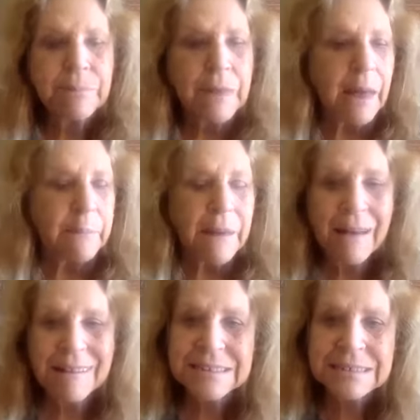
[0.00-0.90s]
I
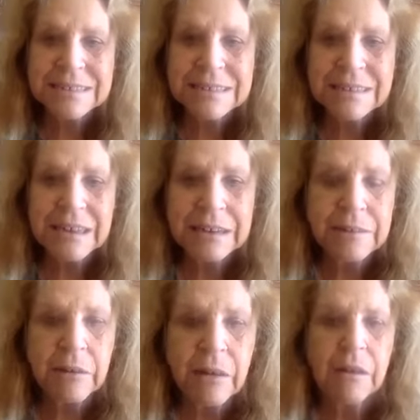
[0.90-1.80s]
also see that
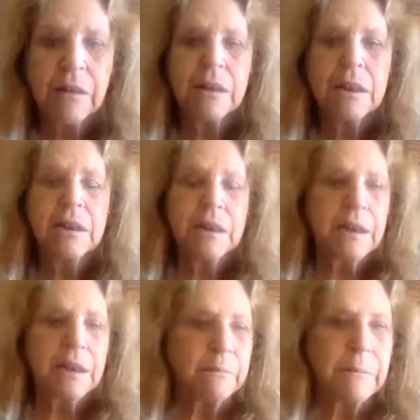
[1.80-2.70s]
there are
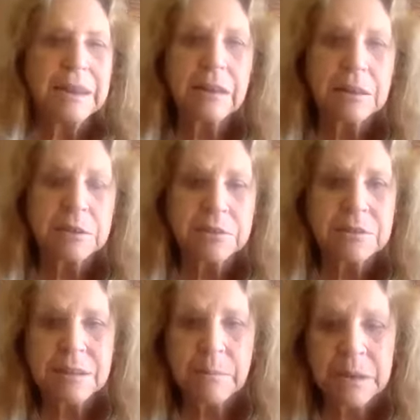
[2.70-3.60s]
many
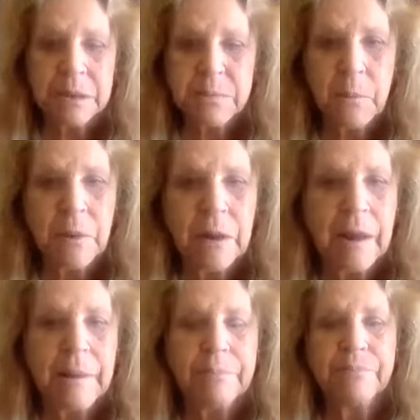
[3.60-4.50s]
cultures are much more
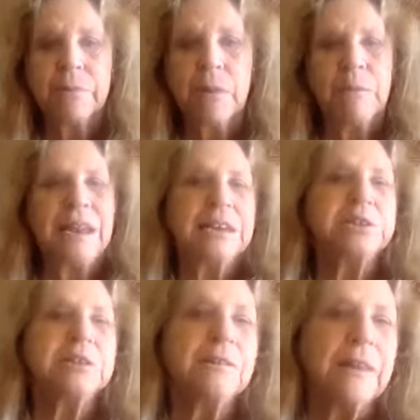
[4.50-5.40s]

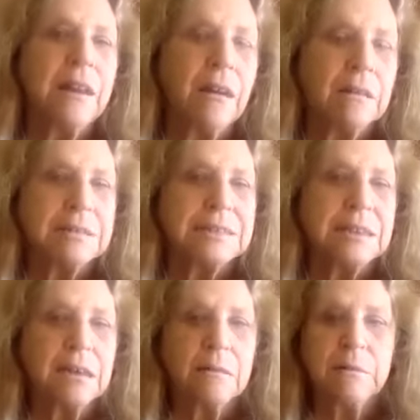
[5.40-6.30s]
relational than ours
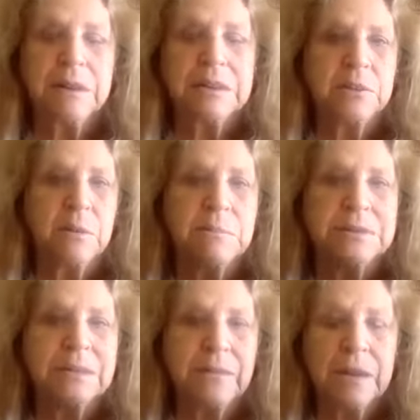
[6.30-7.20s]
own, in terms
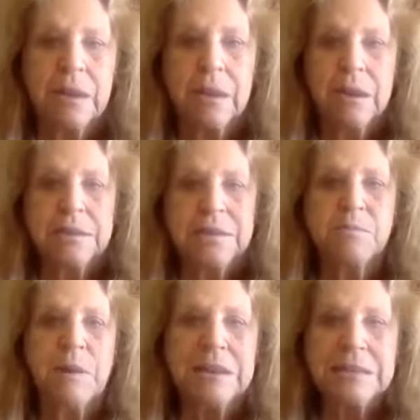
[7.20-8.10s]
of just
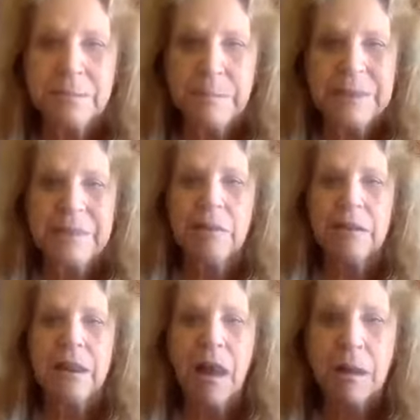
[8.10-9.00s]
wanting to be there
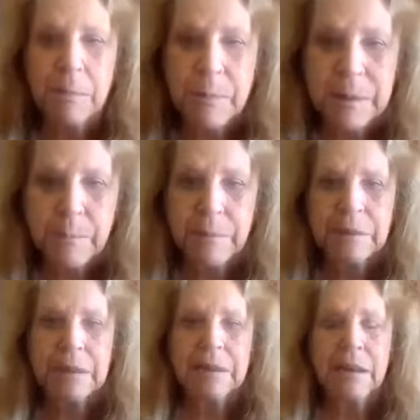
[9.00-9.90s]
and hug
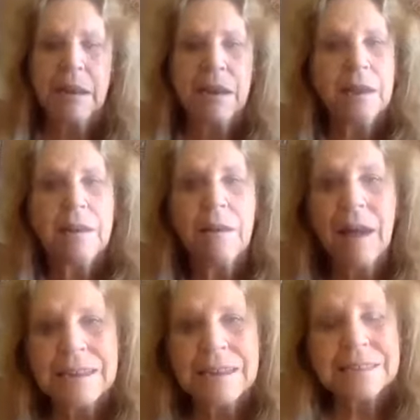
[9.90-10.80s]
people. And, you know,
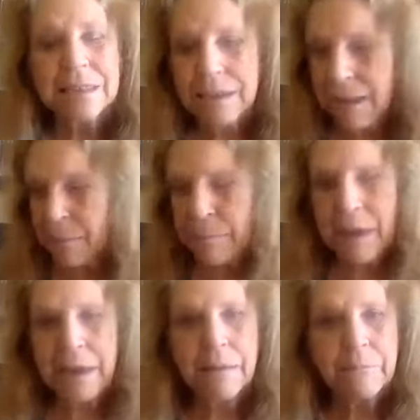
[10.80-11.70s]
honestly,
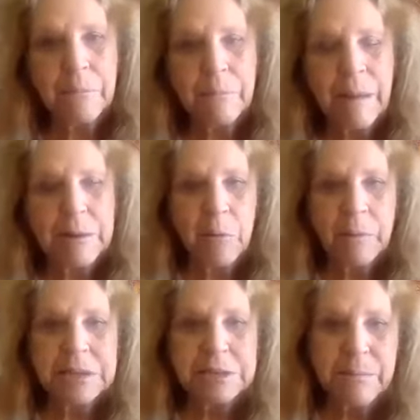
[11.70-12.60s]
my
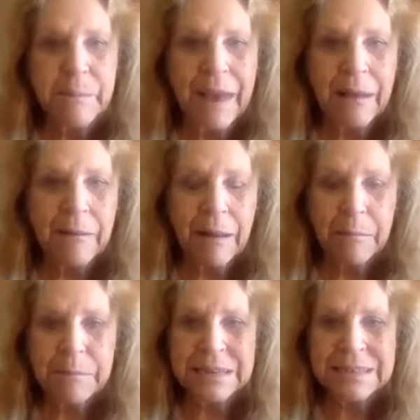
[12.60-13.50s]
Norwegian
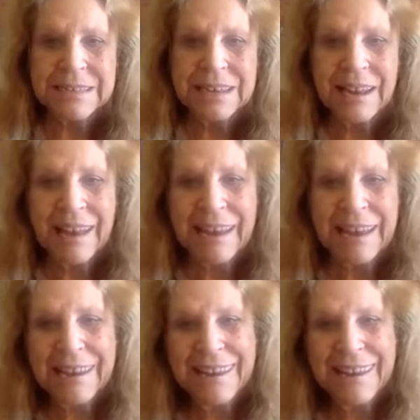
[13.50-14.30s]
background means that I